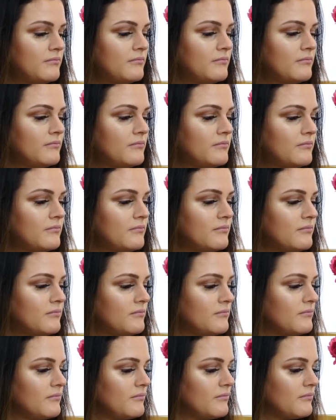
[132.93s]

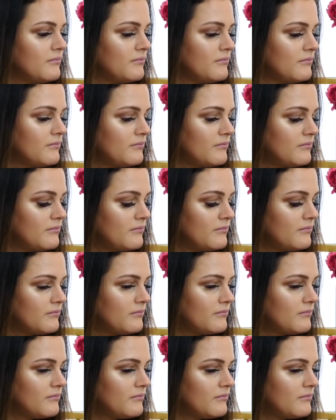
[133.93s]

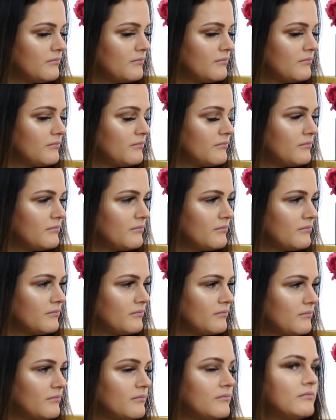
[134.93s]

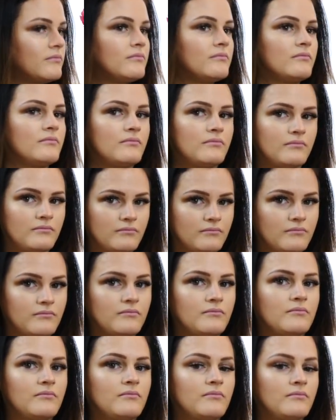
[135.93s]

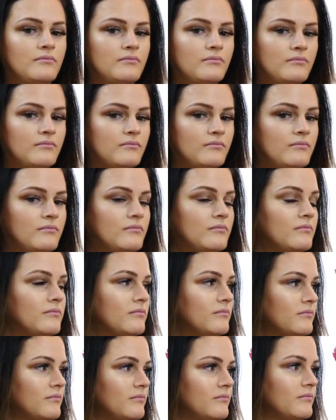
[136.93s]

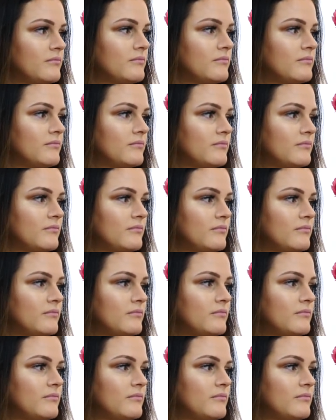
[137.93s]
(not speaking)